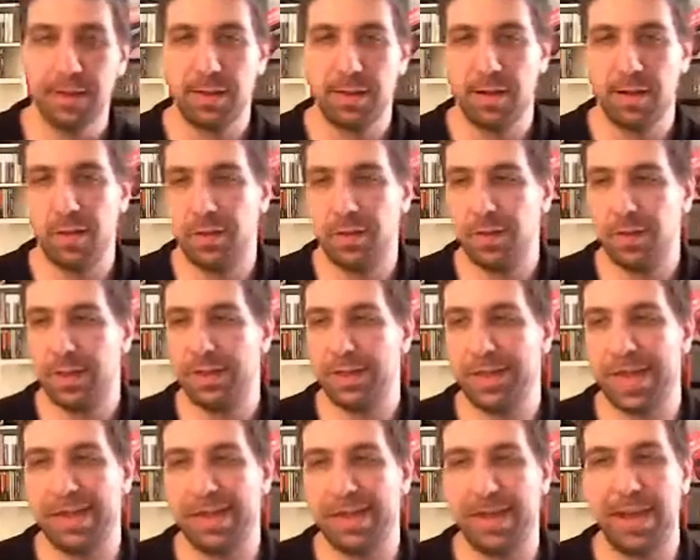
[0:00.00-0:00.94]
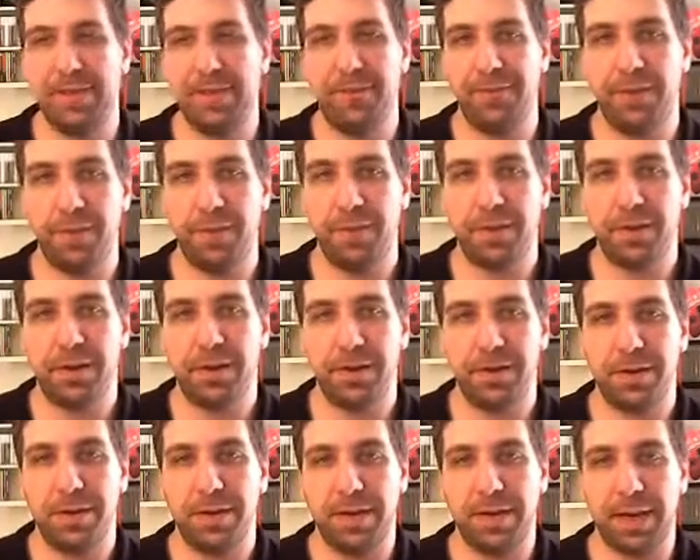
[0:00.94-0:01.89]
Hopefully John Madden
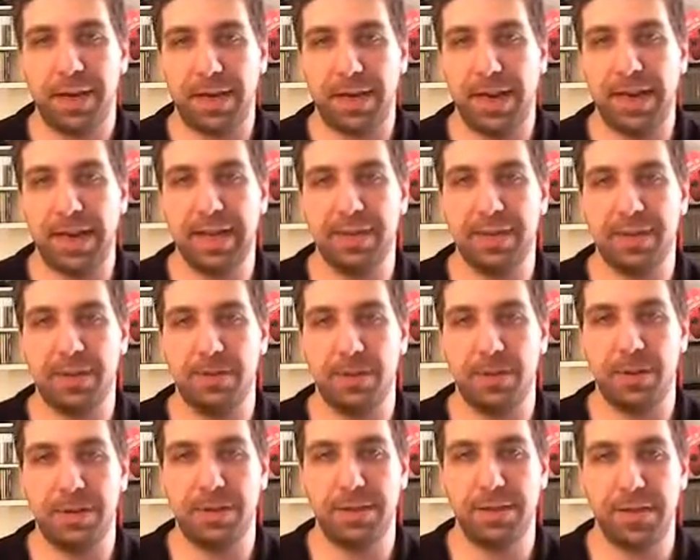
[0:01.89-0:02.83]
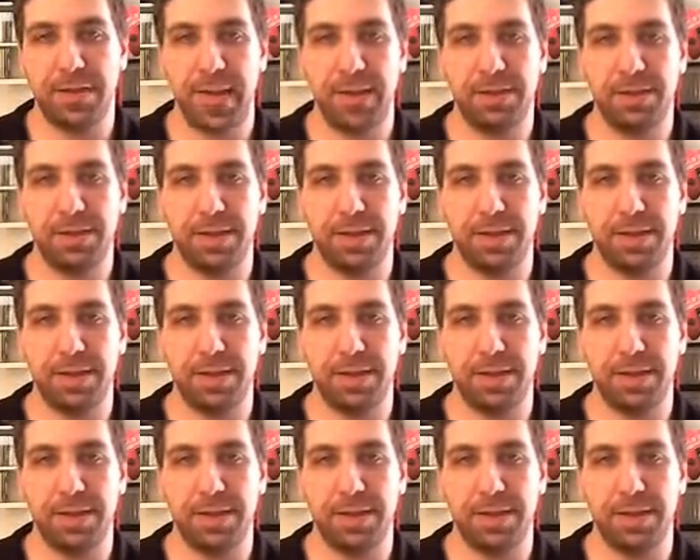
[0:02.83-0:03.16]
Football is like any other sports game.